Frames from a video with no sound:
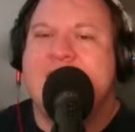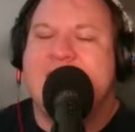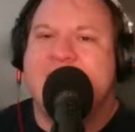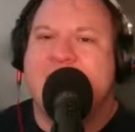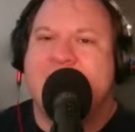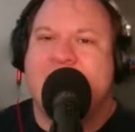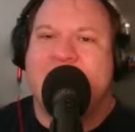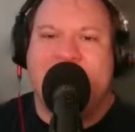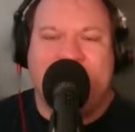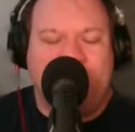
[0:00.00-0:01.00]
and
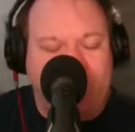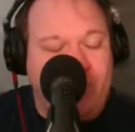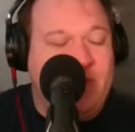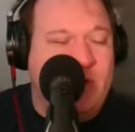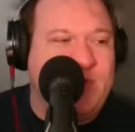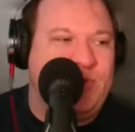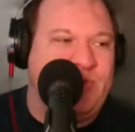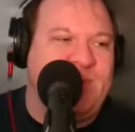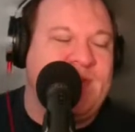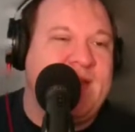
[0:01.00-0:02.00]
Human
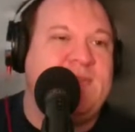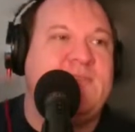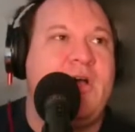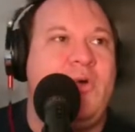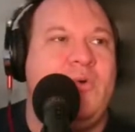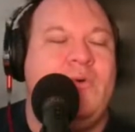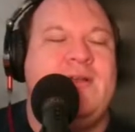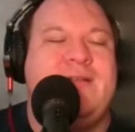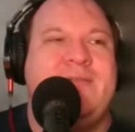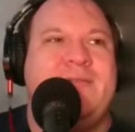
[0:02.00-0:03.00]
Torch realizes, oh,
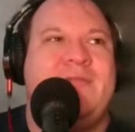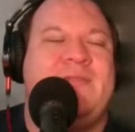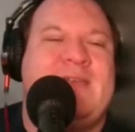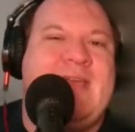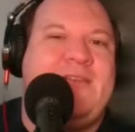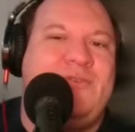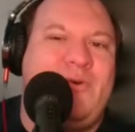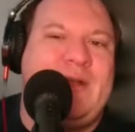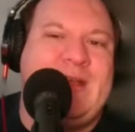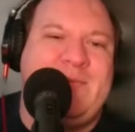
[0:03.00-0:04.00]
he had
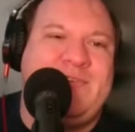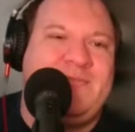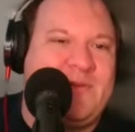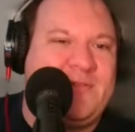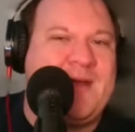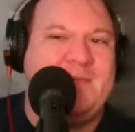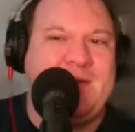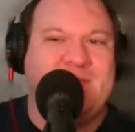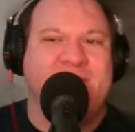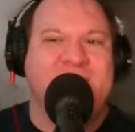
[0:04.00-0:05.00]
Dory, which is what
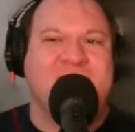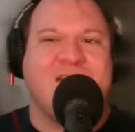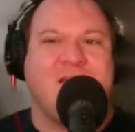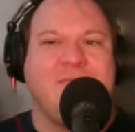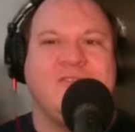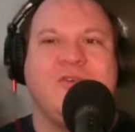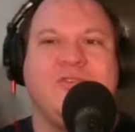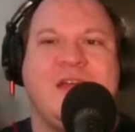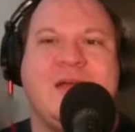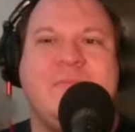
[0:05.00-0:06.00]
Spider-Man's been trying to tell him this
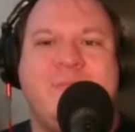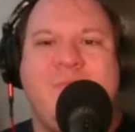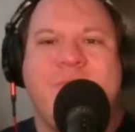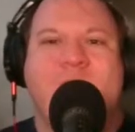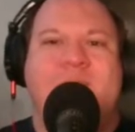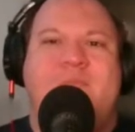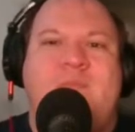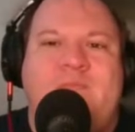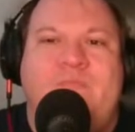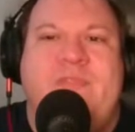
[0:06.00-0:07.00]
whole time.
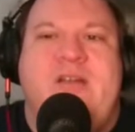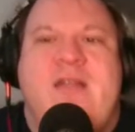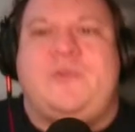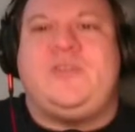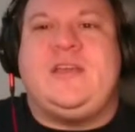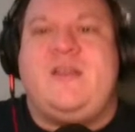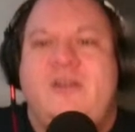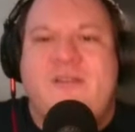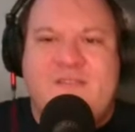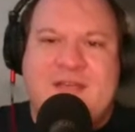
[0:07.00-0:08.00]
They're able to get
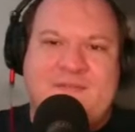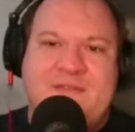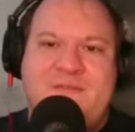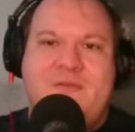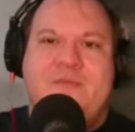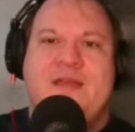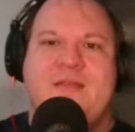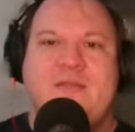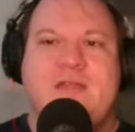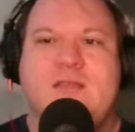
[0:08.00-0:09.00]
her to safety for a
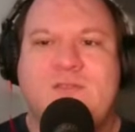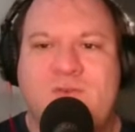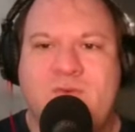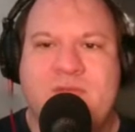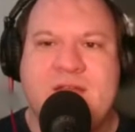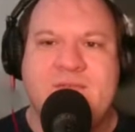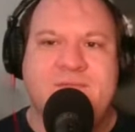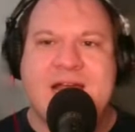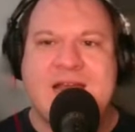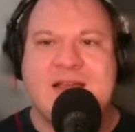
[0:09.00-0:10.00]
bit. Then the two then
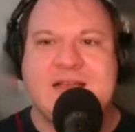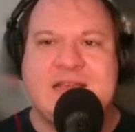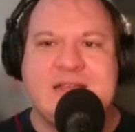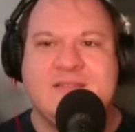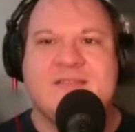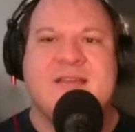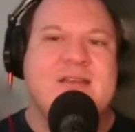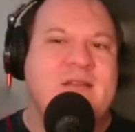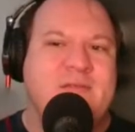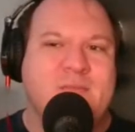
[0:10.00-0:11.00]
fight against
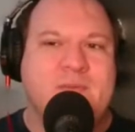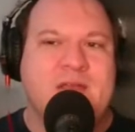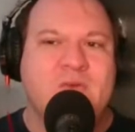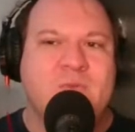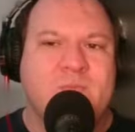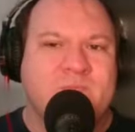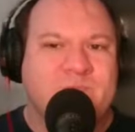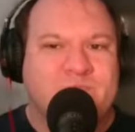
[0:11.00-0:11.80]
the Beetle,